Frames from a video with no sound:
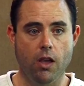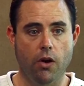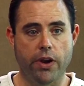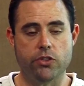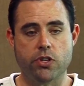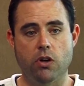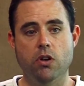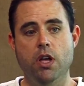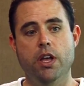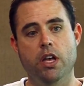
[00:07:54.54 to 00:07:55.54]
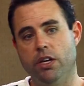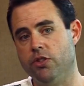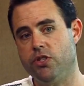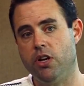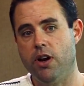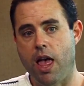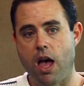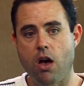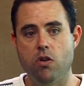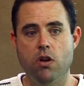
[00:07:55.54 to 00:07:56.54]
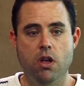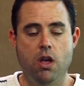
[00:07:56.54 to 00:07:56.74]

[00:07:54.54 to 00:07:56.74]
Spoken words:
All right, so consider how